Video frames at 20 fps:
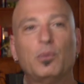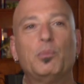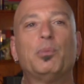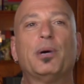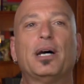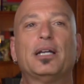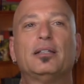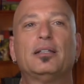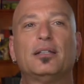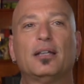
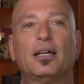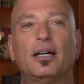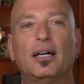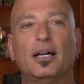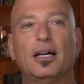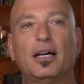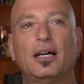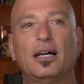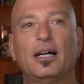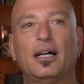But
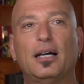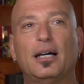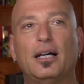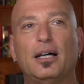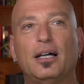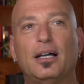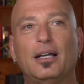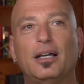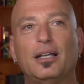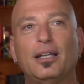
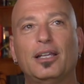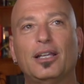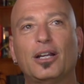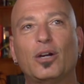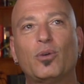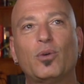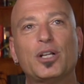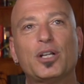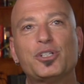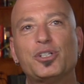you
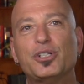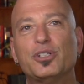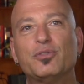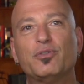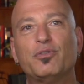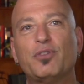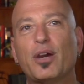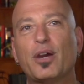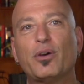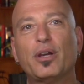know what? She's
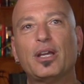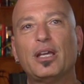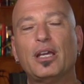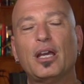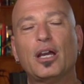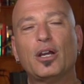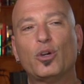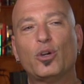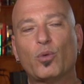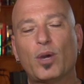
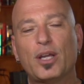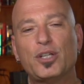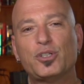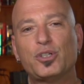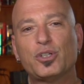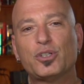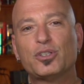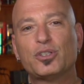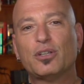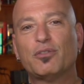very
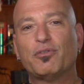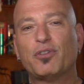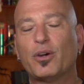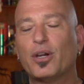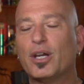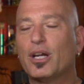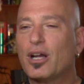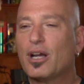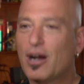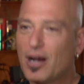gracious and
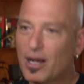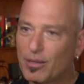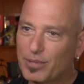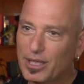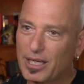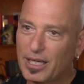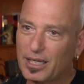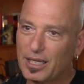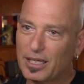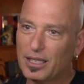very
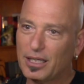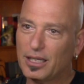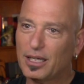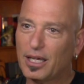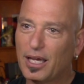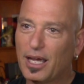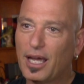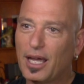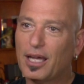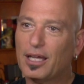accommodating,
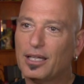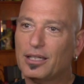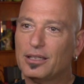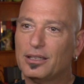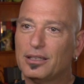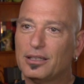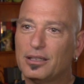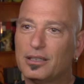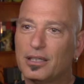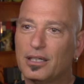
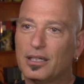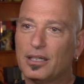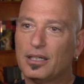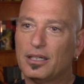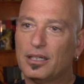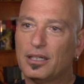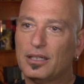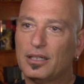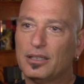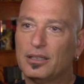and
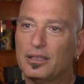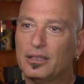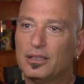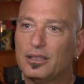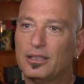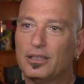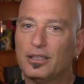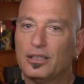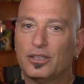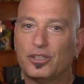
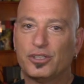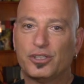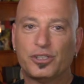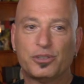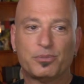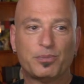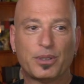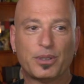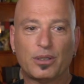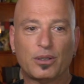
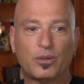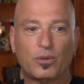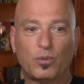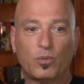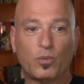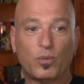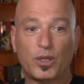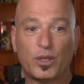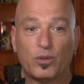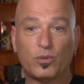she's been,
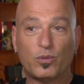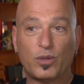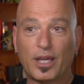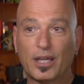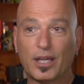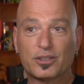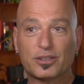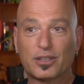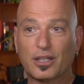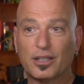when you
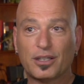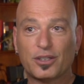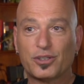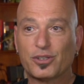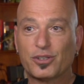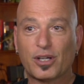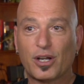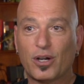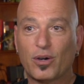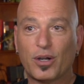guest on this
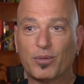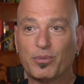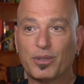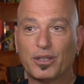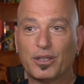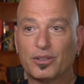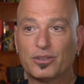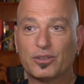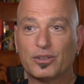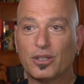show, I
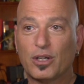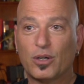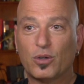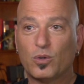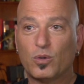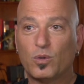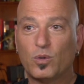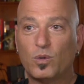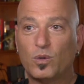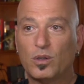mean, there's
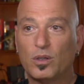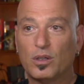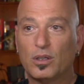no...